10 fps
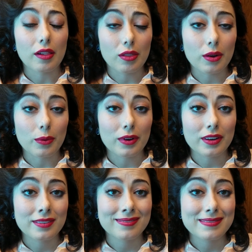a long
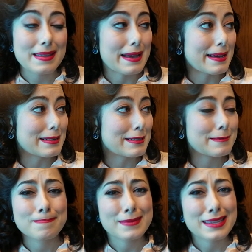one
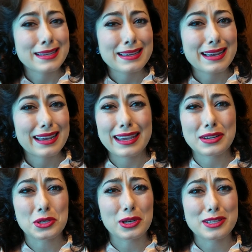and
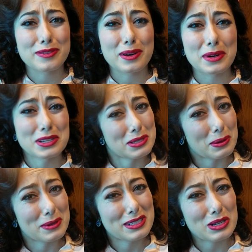can't show you guys very much,
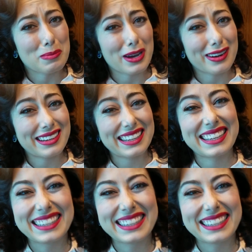so sorry about it.